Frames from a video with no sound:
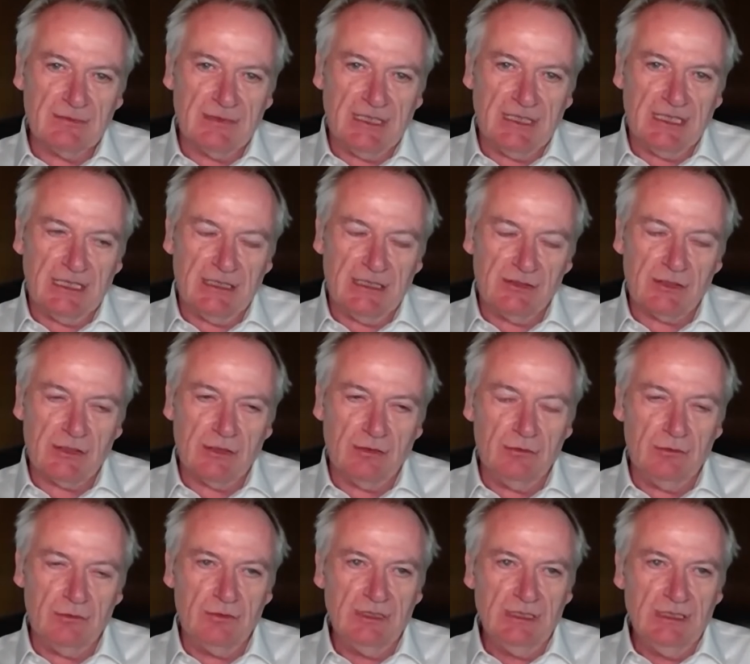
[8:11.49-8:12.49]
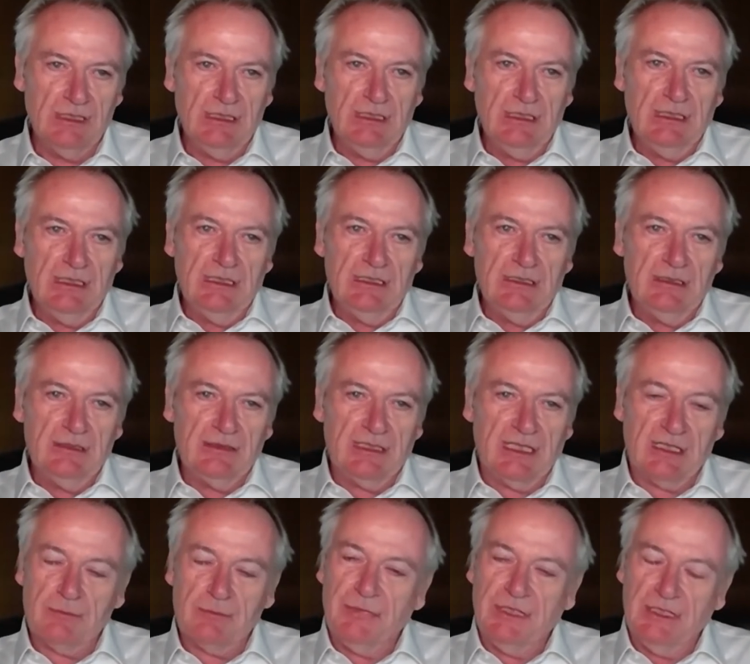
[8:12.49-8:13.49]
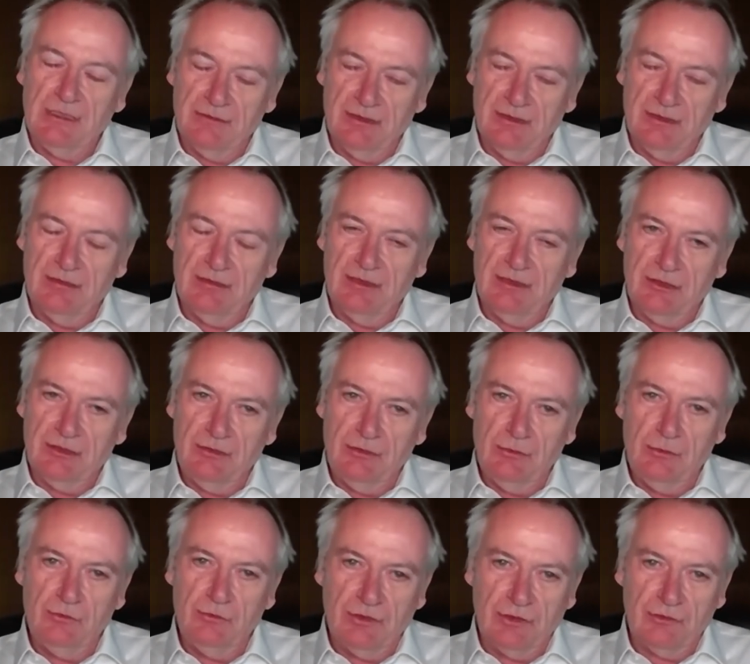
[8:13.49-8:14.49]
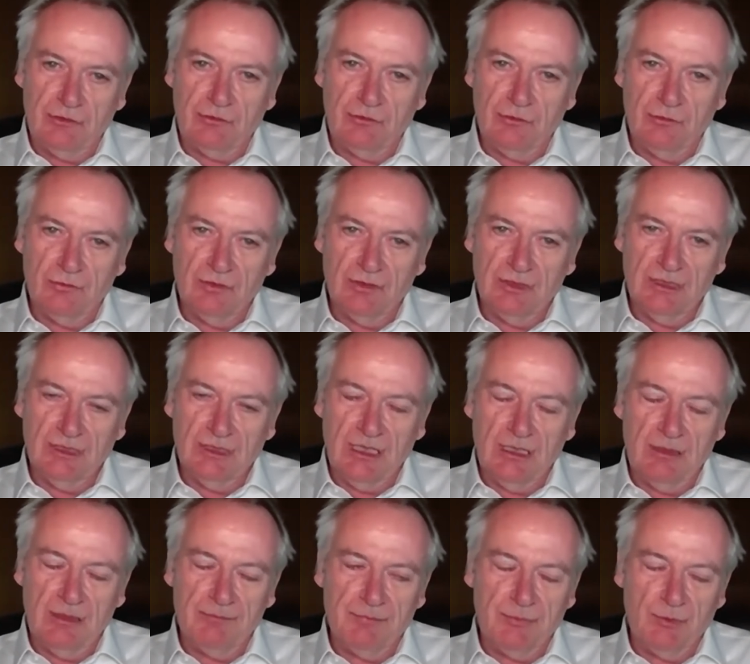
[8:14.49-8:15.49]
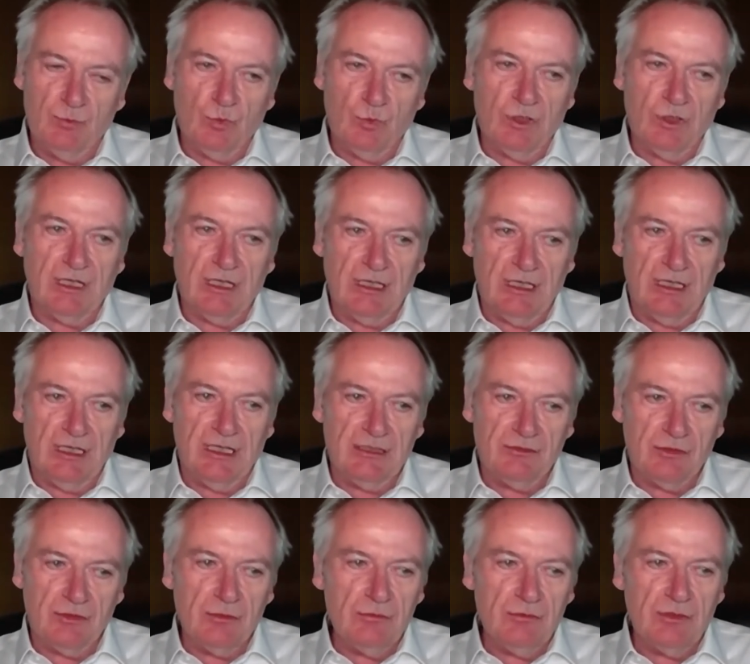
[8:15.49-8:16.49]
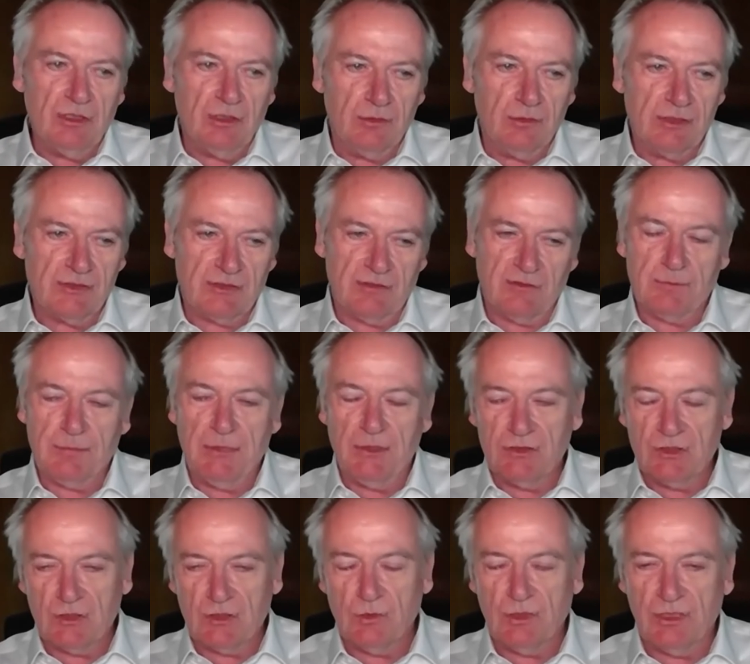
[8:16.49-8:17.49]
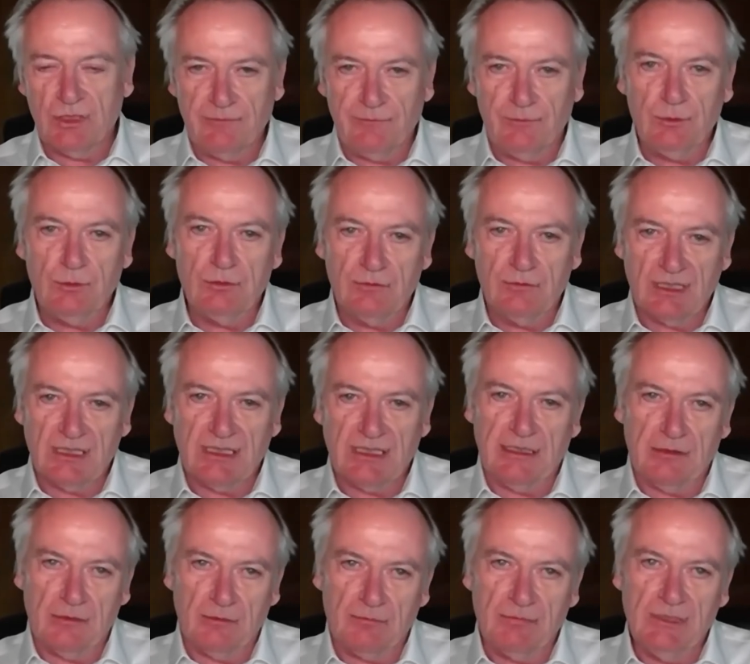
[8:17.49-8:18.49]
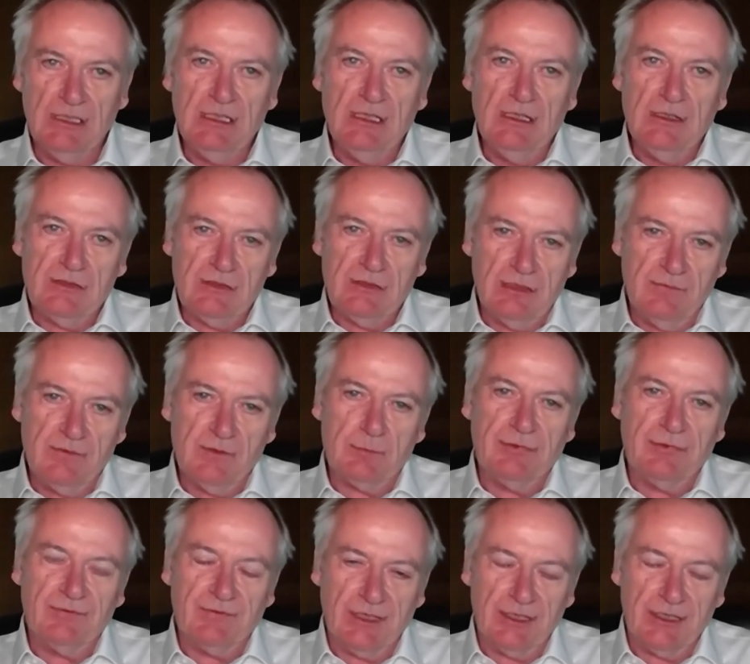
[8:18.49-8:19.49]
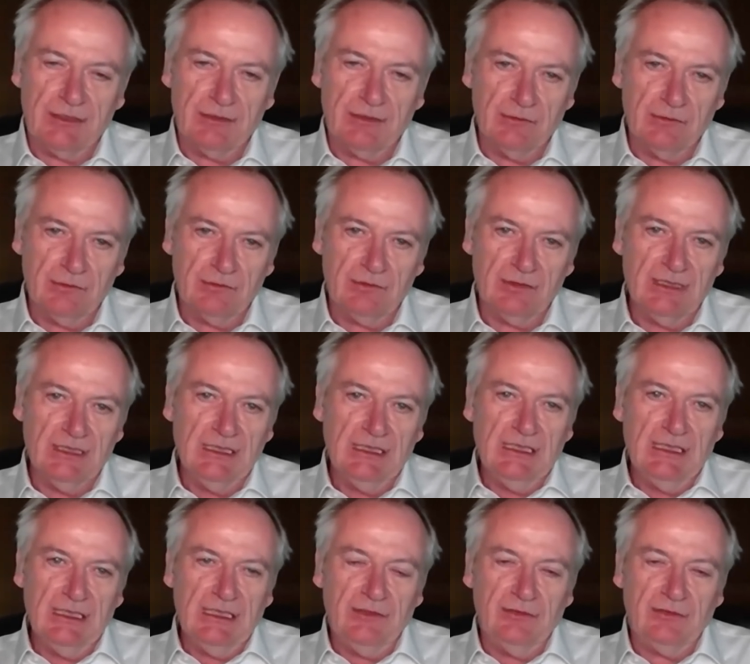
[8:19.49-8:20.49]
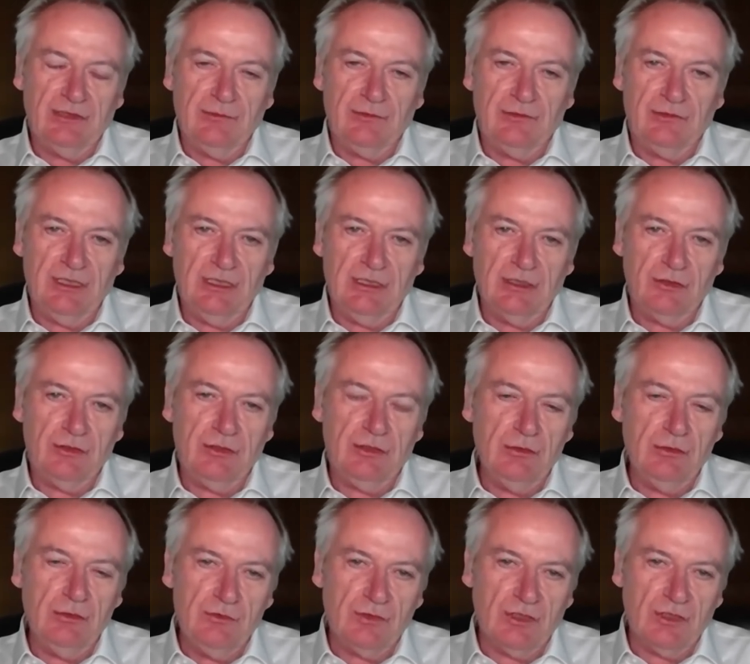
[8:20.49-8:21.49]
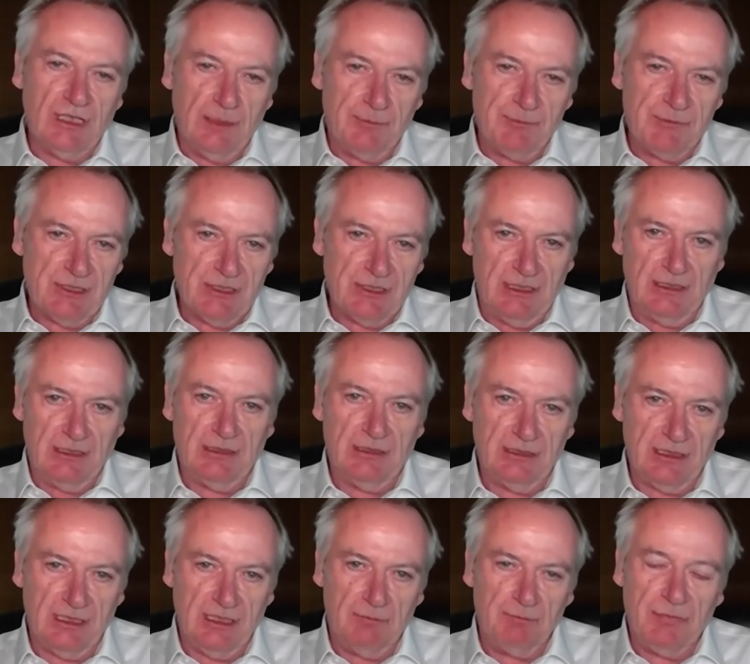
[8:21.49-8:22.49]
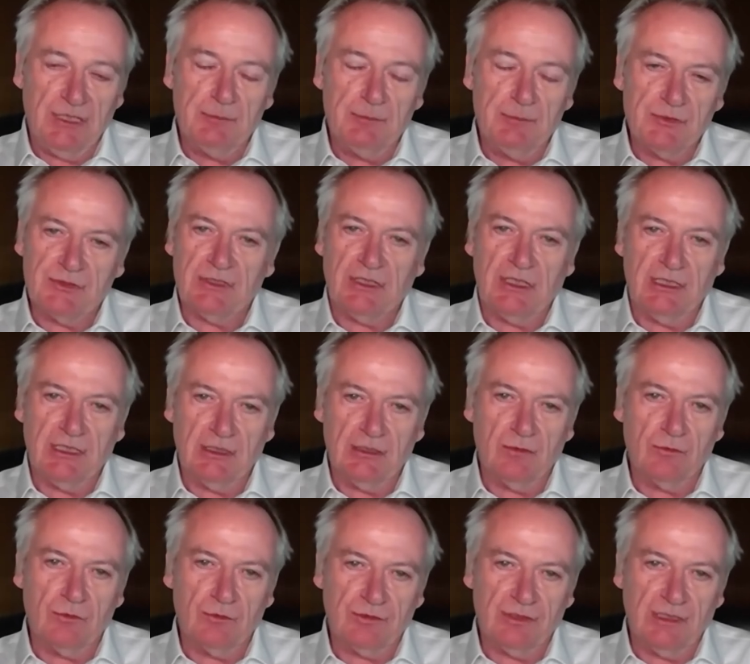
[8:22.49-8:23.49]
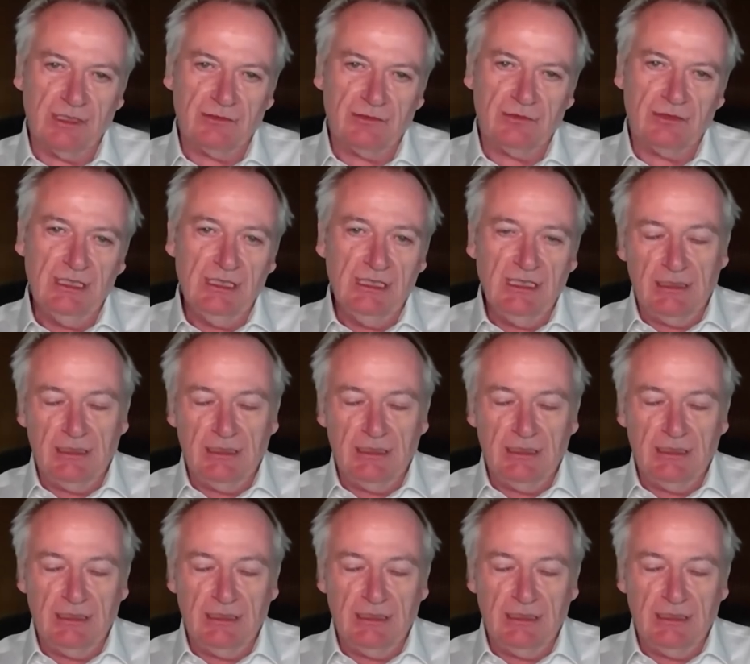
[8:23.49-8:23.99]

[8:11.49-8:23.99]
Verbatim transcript: And so that's been a huge issue. But what I do know, because I've spoken to quite a few of the cloud service providers, is they've seen a huge uptick in people signing contracts.